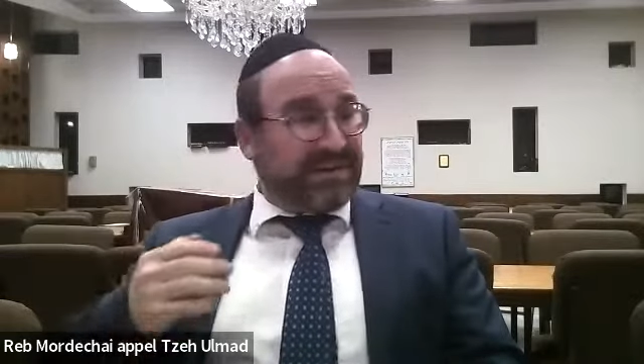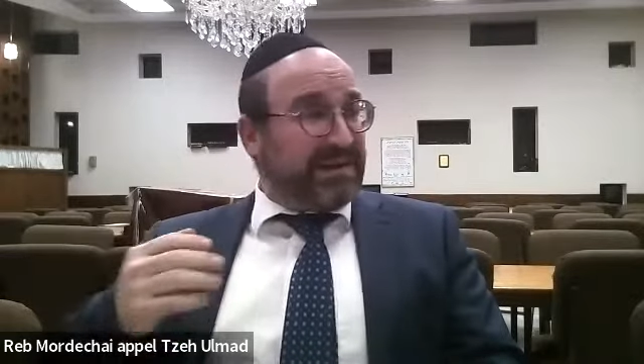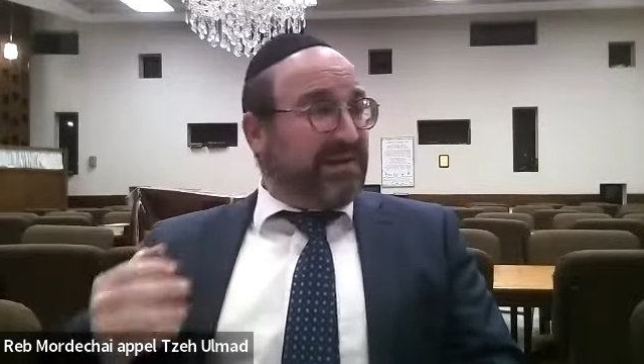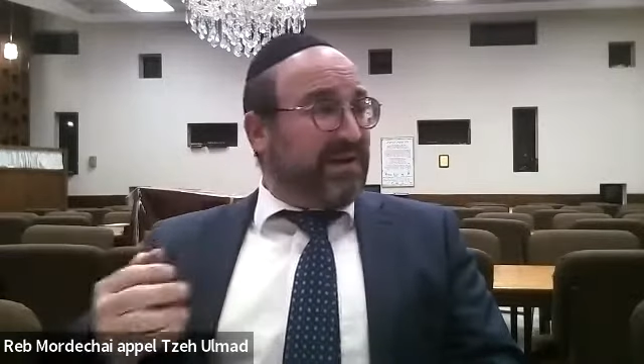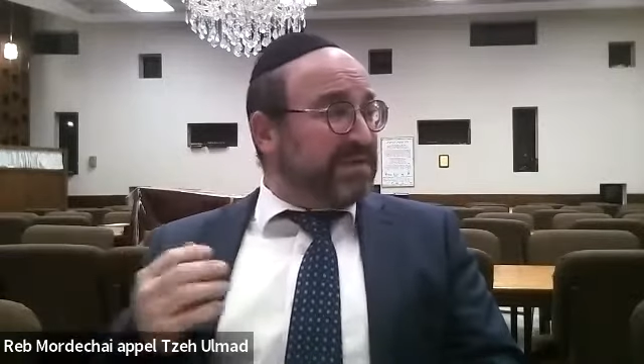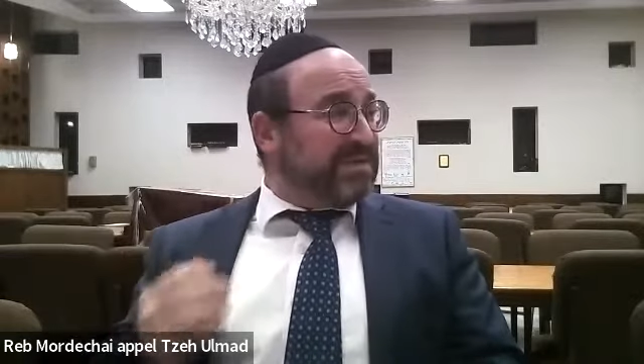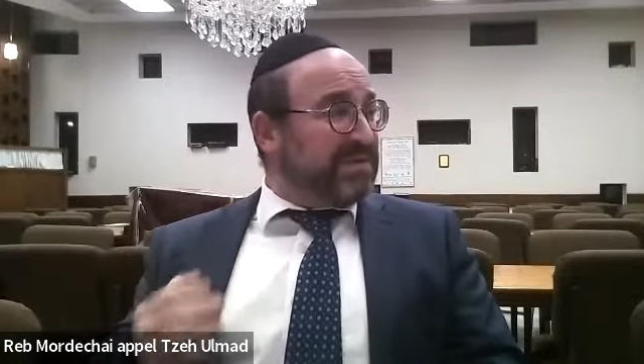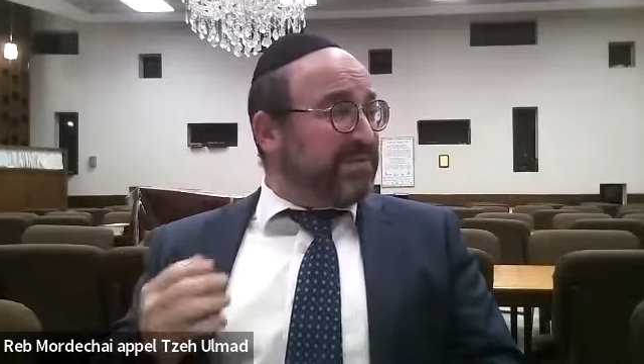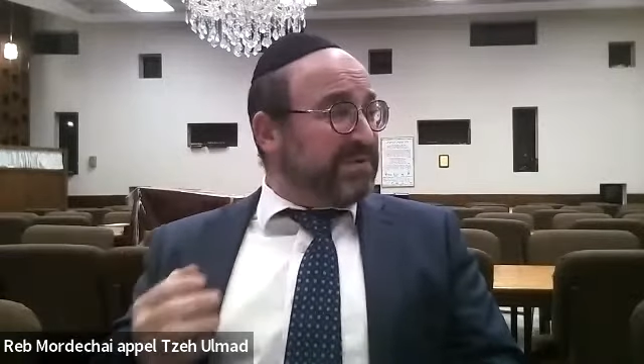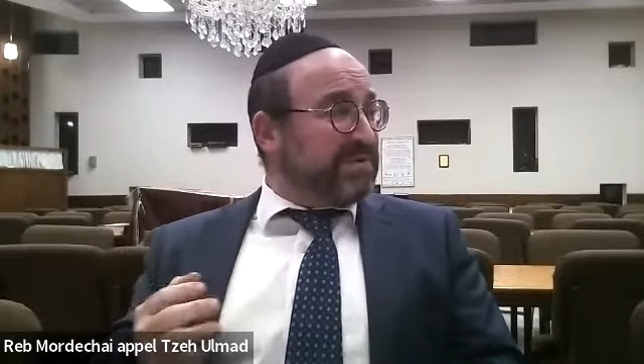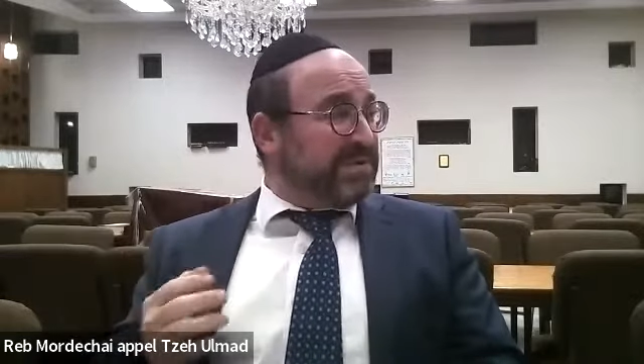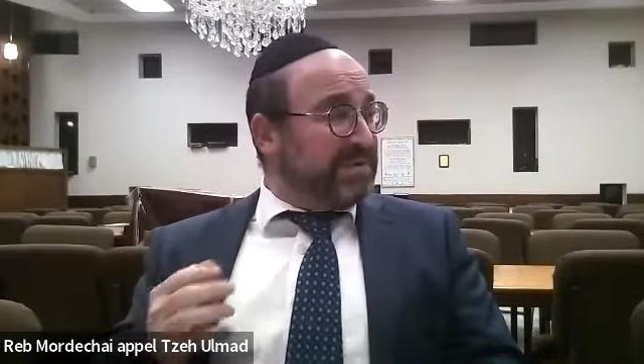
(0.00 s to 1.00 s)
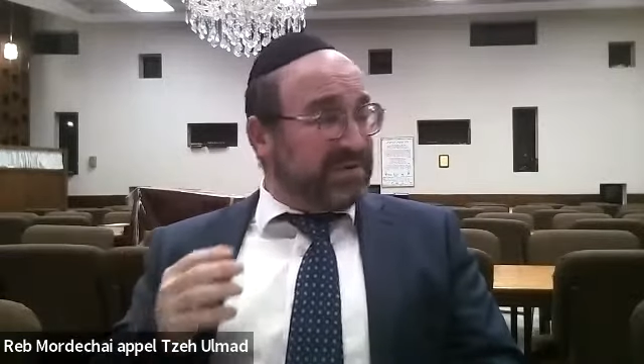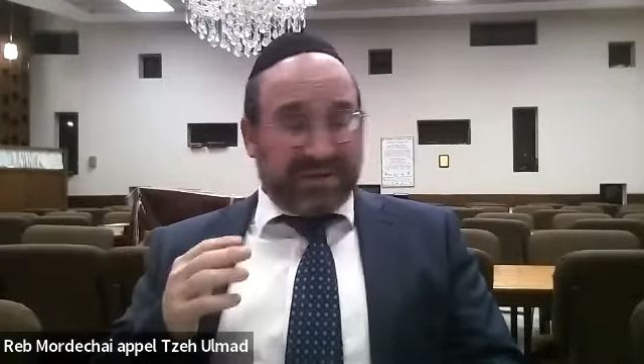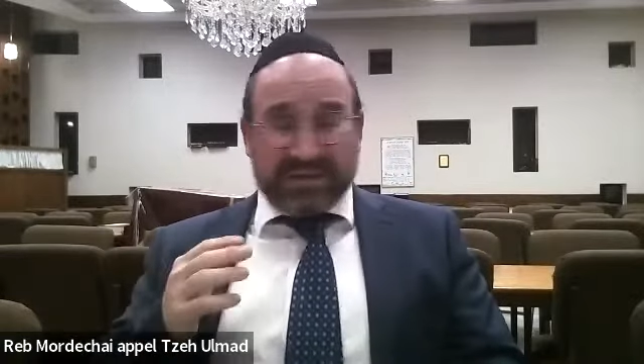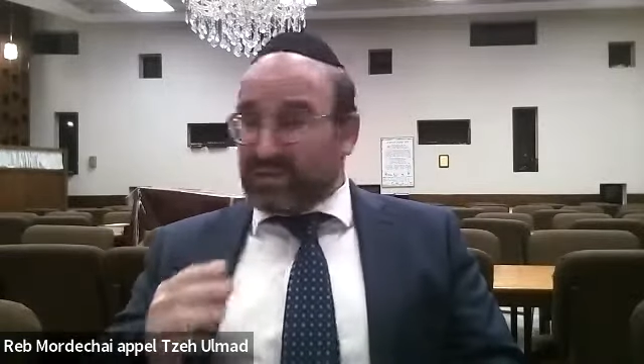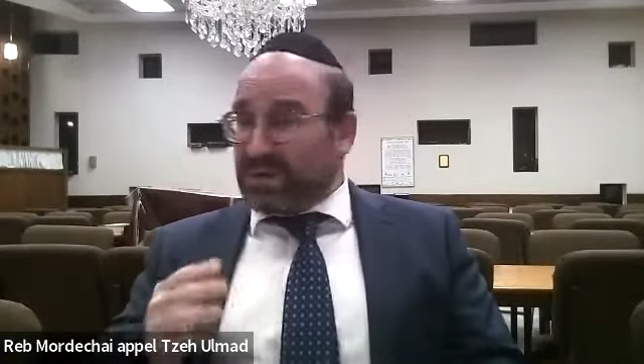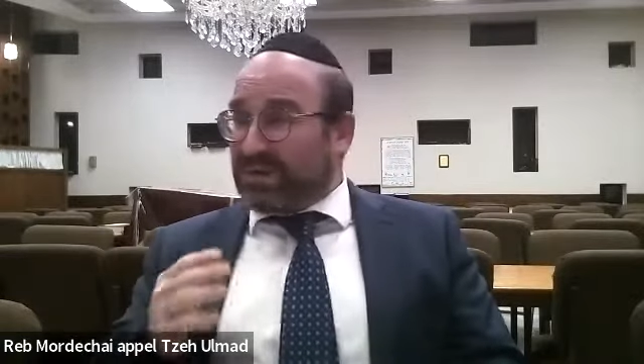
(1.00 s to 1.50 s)
that guides a person
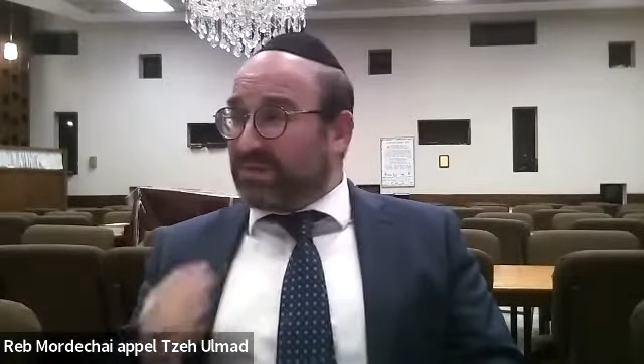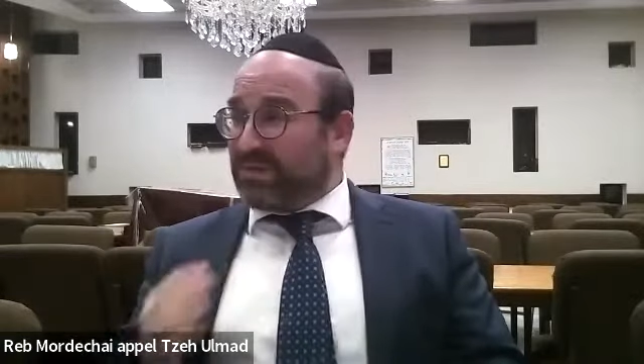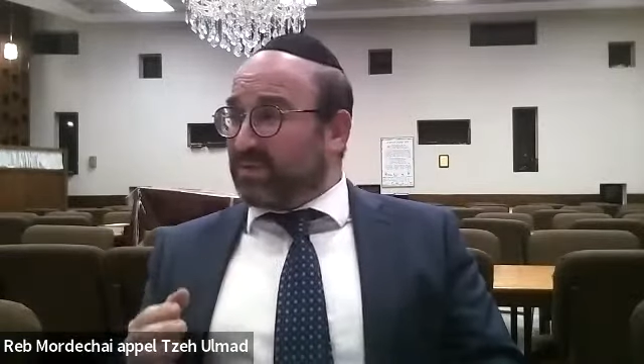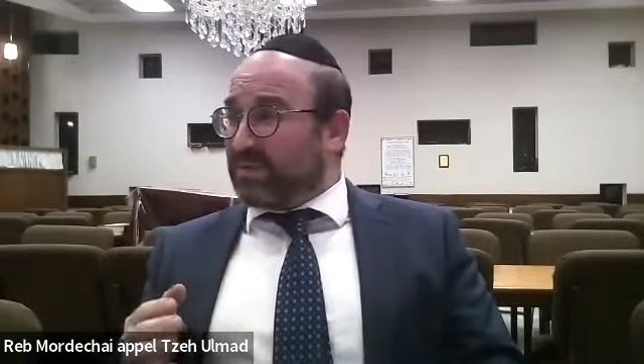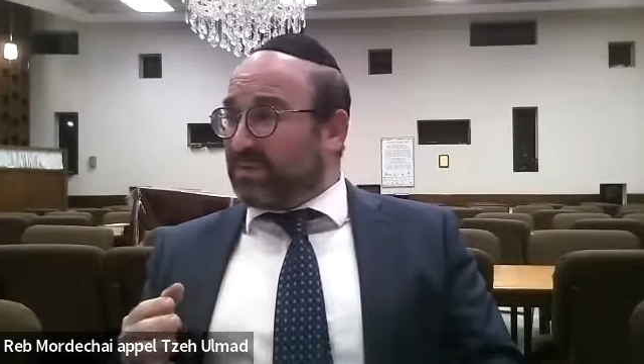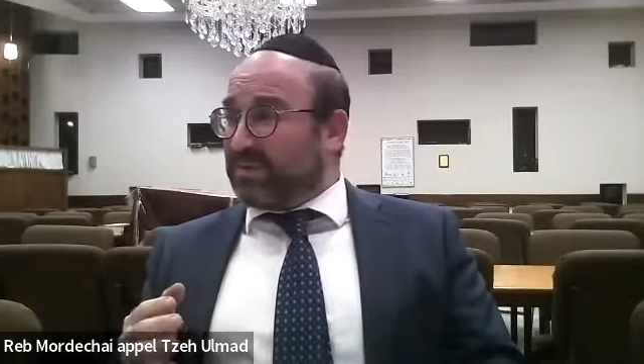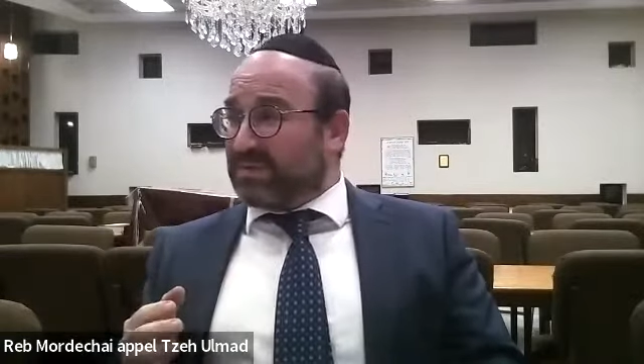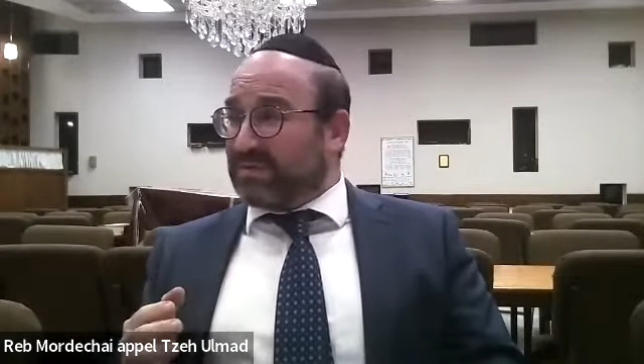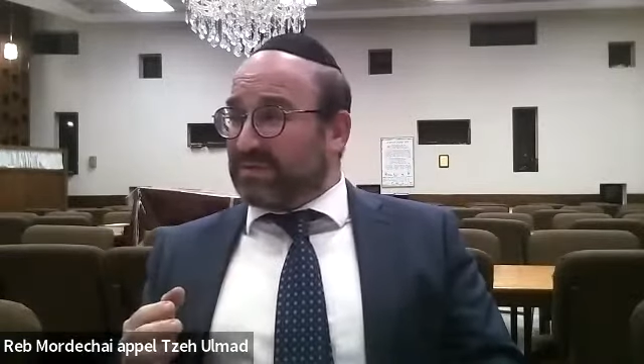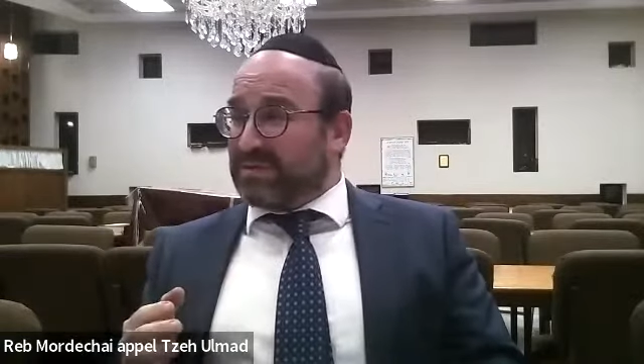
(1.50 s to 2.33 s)
throughout the world.